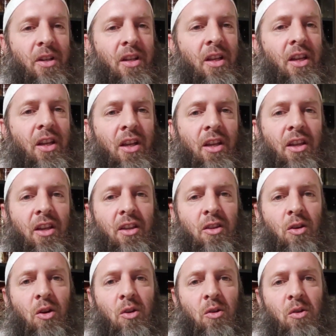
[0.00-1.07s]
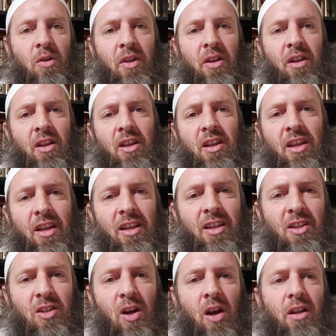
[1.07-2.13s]
And, and you know, and he,
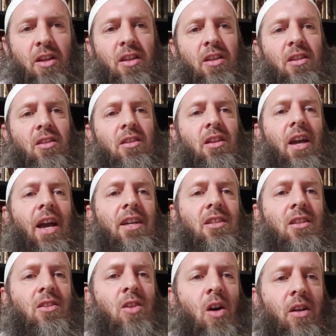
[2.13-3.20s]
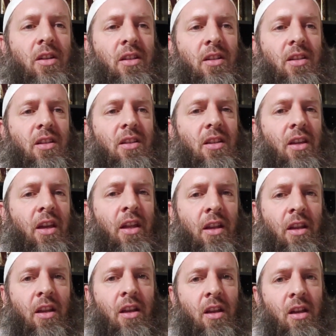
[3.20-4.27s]
he taught, he actually taught this
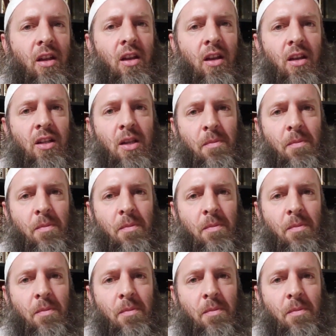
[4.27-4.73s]
in uh,